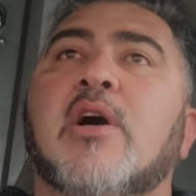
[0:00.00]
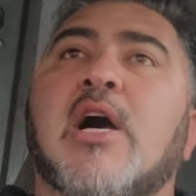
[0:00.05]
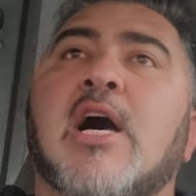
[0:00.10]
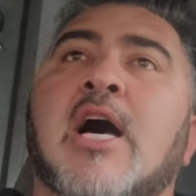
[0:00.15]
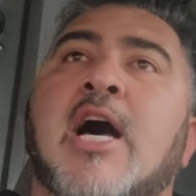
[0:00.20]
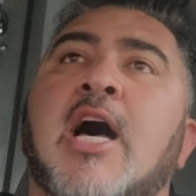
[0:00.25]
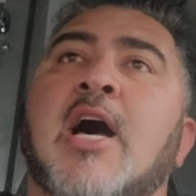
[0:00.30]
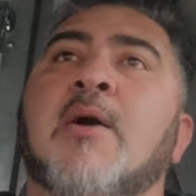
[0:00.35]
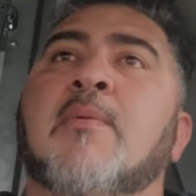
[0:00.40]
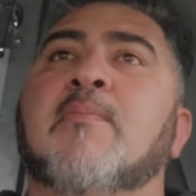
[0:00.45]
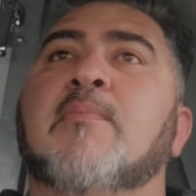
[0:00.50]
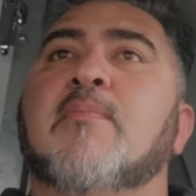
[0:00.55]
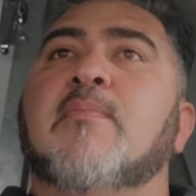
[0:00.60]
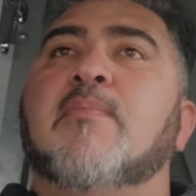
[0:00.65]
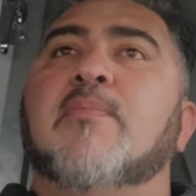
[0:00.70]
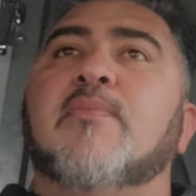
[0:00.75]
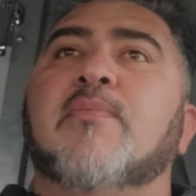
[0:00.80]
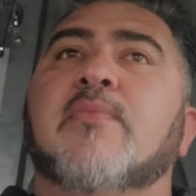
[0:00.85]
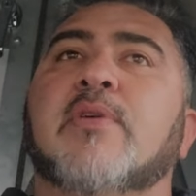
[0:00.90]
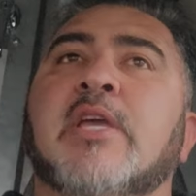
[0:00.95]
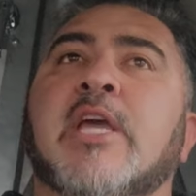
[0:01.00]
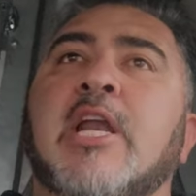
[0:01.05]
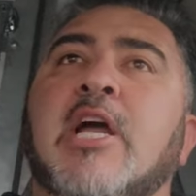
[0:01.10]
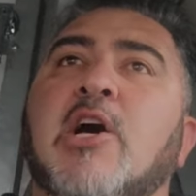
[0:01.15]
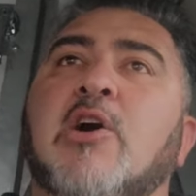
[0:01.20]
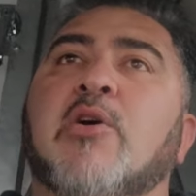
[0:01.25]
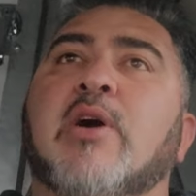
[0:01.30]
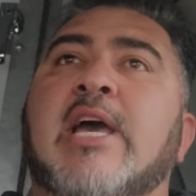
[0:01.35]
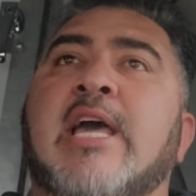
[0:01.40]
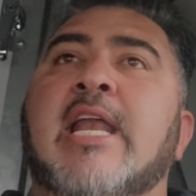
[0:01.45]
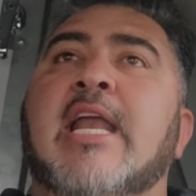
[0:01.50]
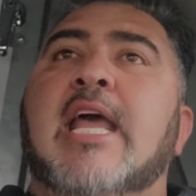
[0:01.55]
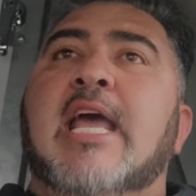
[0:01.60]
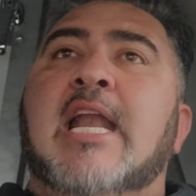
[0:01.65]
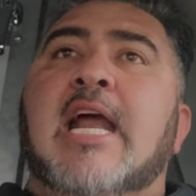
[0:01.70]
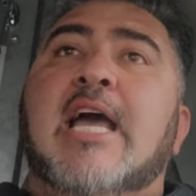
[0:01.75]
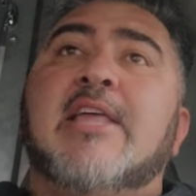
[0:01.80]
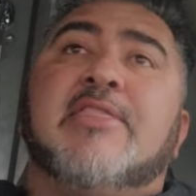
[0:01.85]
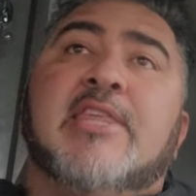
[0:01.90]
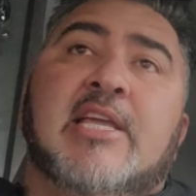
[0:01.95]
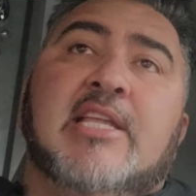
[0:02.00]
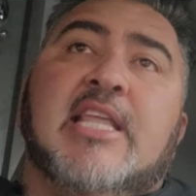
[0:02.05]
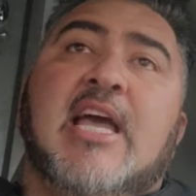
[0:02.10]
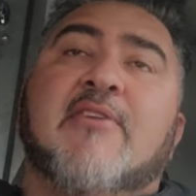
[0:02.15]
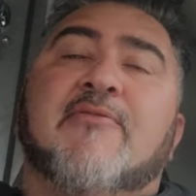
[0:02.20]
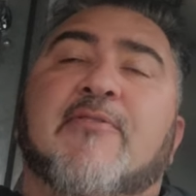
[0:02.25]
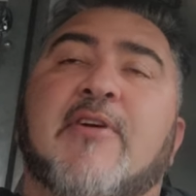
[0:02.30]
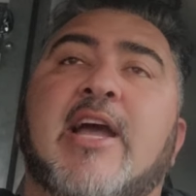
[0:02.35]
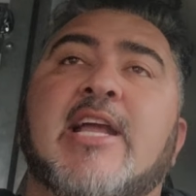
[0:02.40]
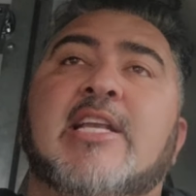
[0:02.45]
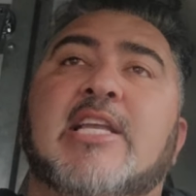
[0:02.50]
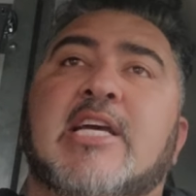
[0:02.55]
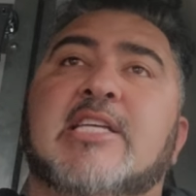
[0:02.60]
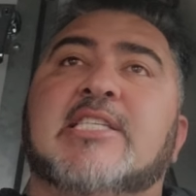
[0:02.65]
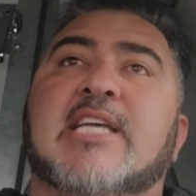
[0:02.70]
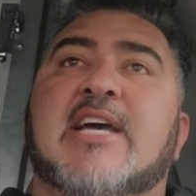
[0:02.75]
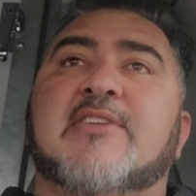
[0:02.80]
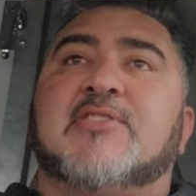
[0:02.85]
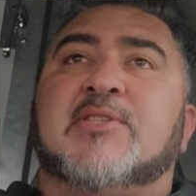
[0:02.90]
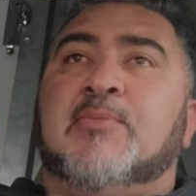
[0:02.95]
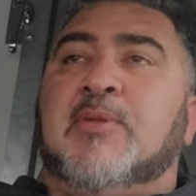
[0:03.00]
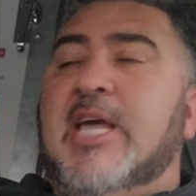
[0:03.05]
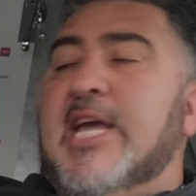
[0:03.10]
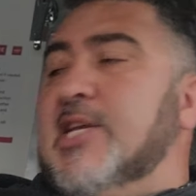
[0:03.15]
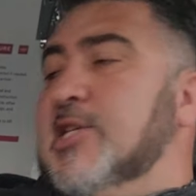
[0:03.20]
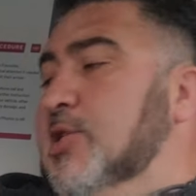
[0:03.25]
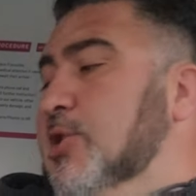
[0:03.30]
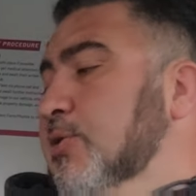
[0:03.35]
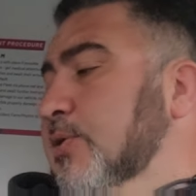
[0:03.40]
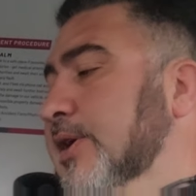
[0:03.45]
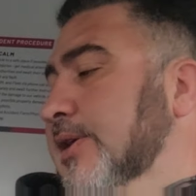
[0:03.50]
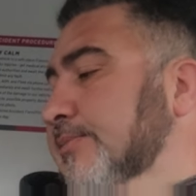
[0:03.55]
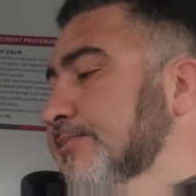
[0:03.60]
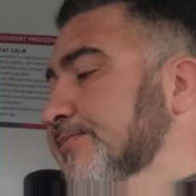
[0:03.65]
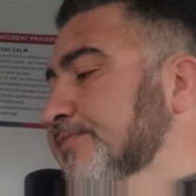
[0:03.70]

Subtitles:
You know, and I think that fight does have some legs to it.